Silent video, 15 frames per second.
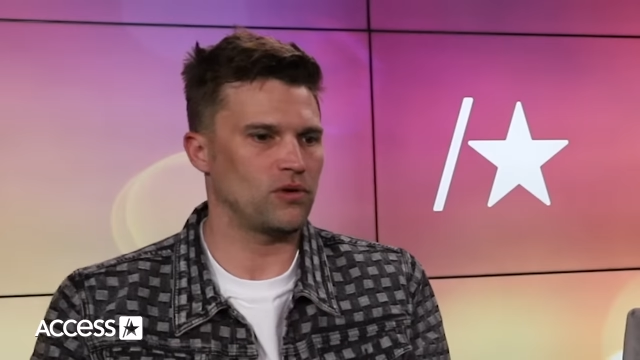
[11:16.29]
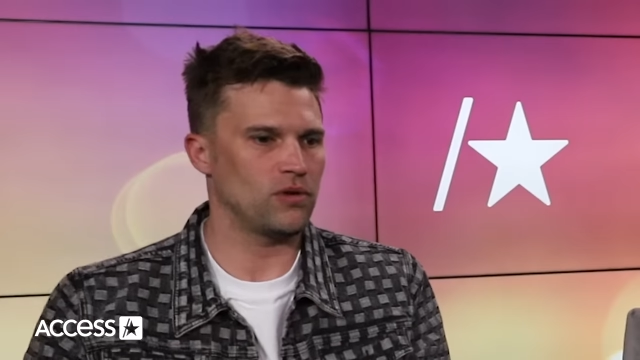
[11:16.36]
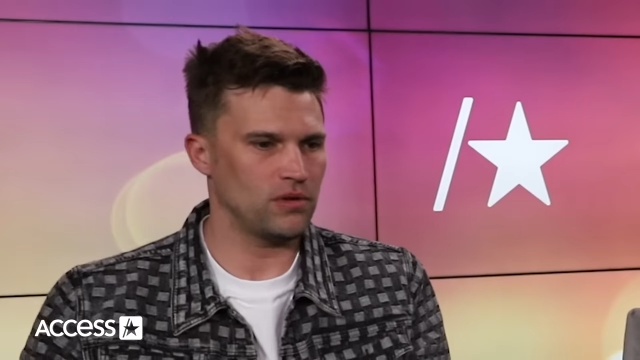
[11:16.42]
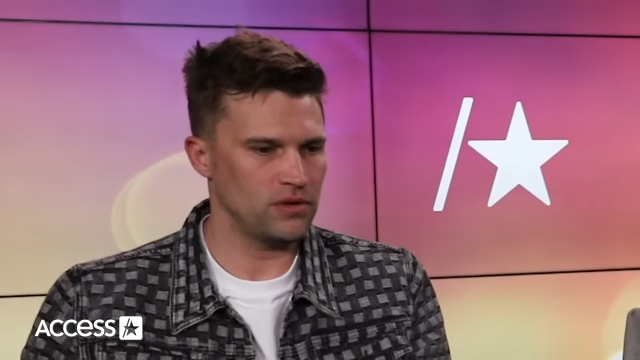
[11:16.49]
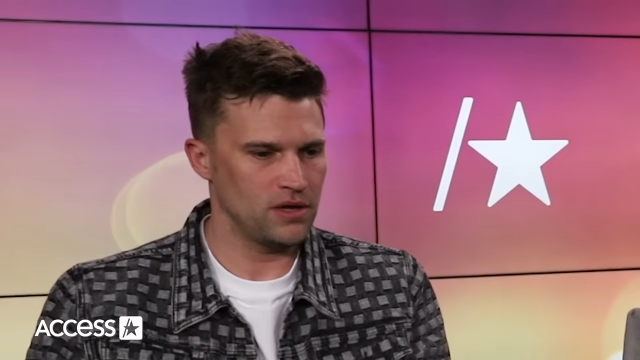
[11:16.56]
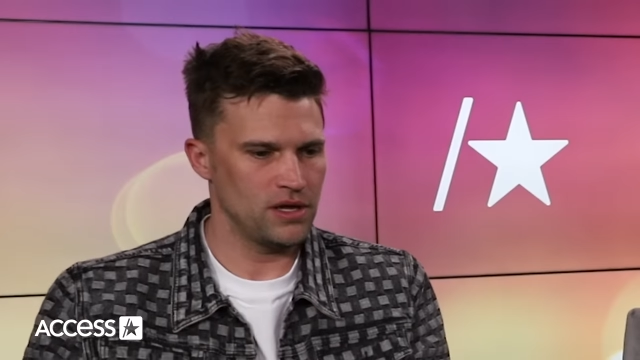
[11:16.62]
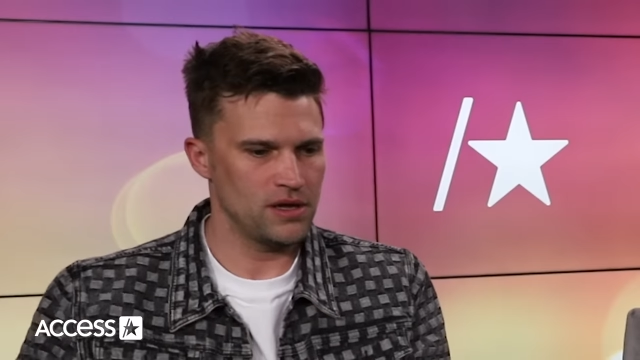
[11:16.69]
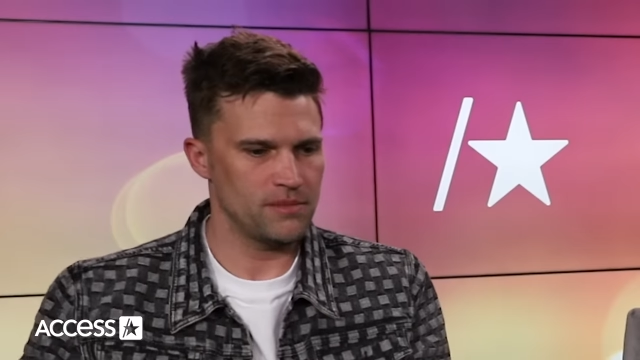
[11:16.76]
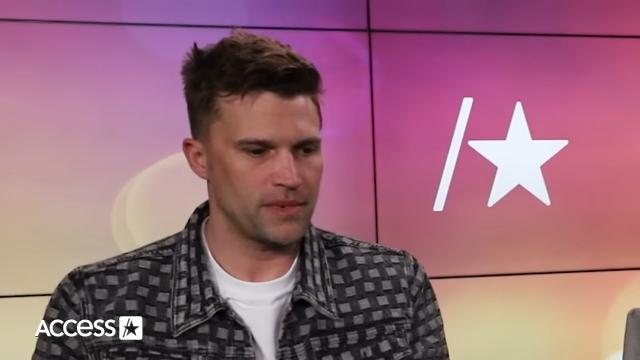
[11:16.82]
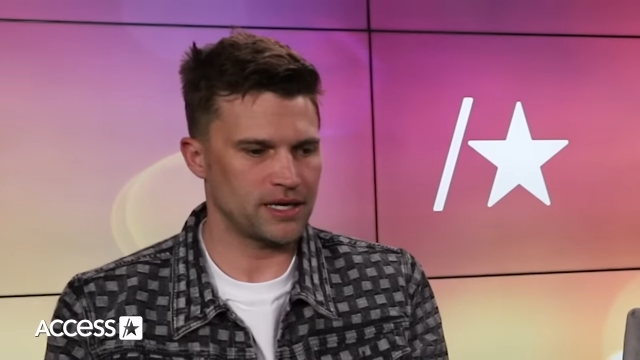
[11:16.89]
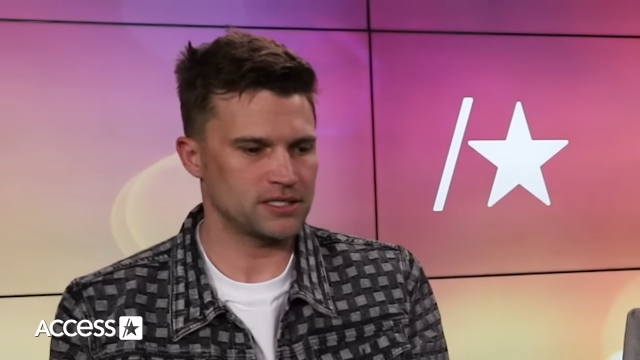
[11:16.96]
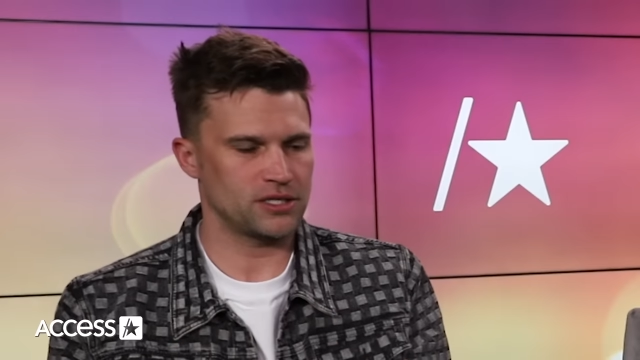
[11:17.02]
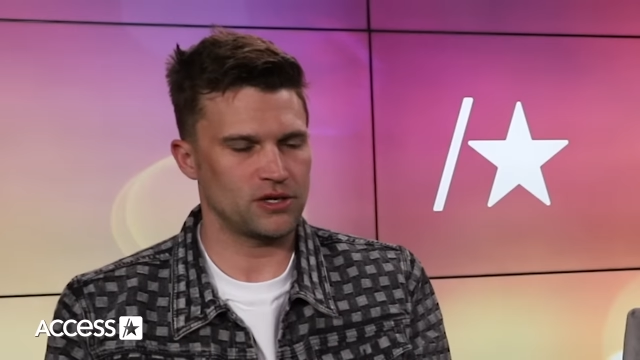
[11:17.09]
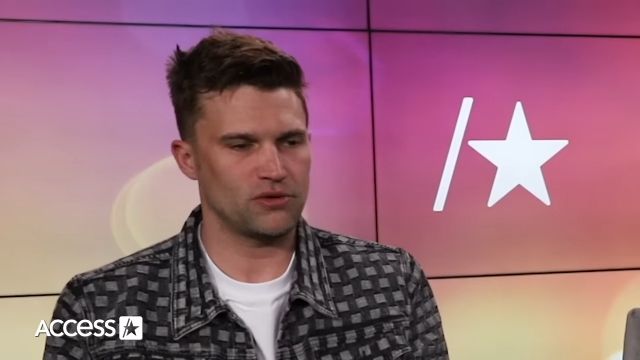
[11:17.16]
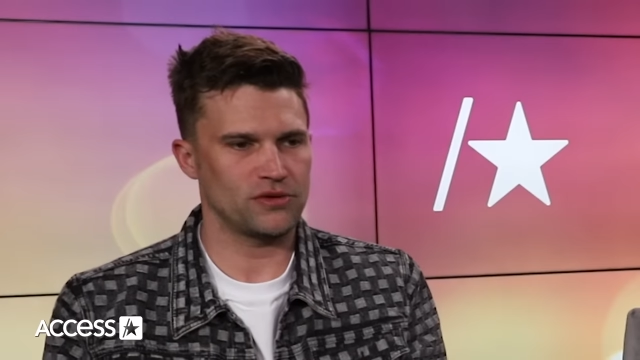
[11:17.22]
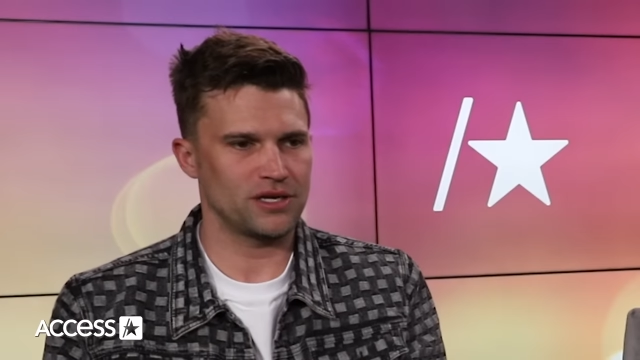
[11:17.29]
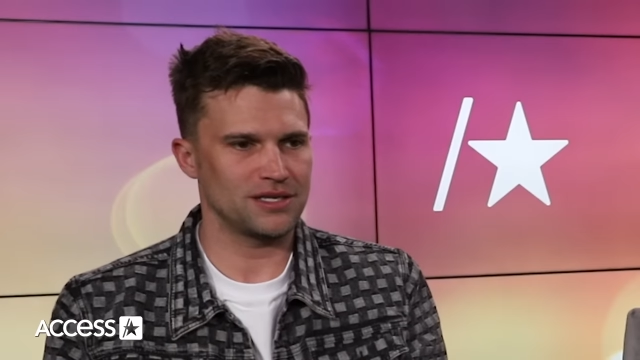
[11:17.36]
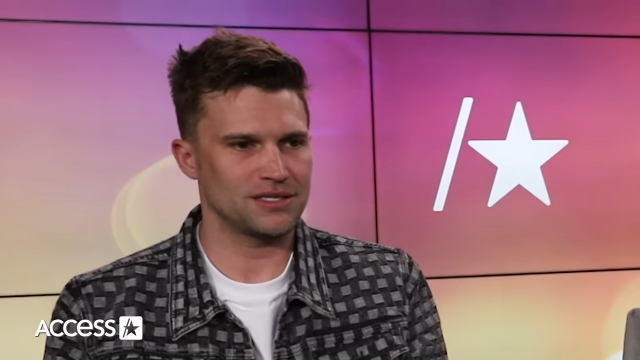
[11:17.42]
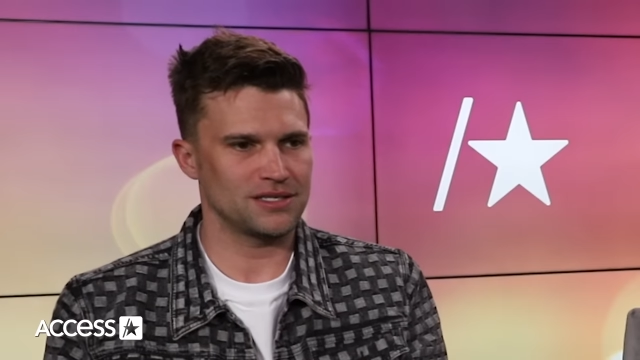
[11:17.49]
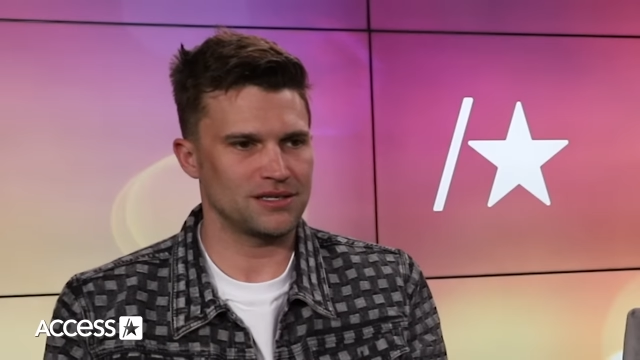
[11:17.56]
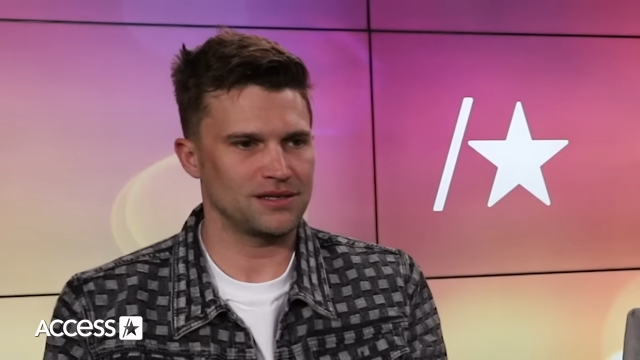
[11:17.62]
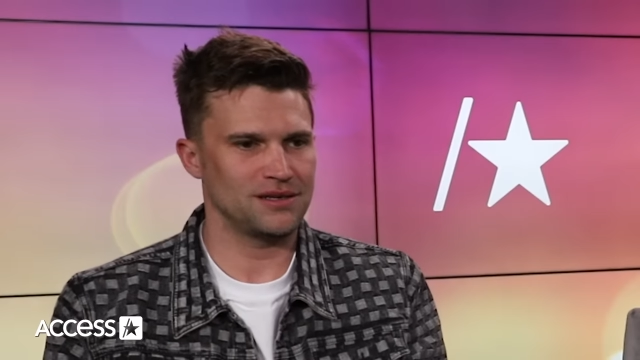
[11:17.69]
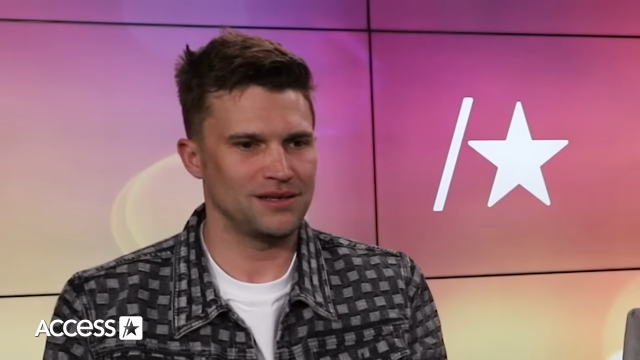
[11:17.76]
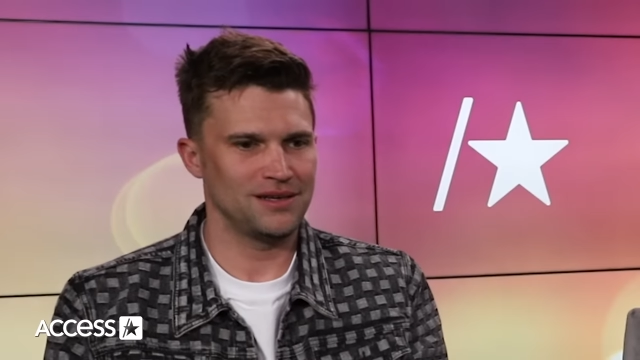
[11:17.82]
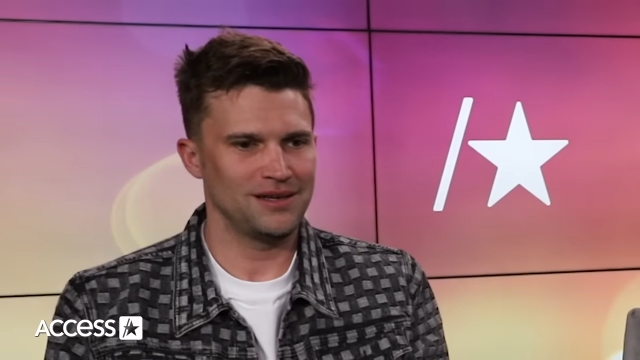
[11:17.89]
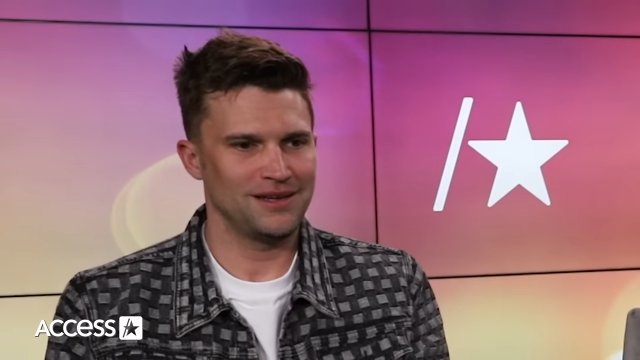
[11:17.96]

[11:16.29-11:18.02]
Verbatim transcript: whole Mexico kiss and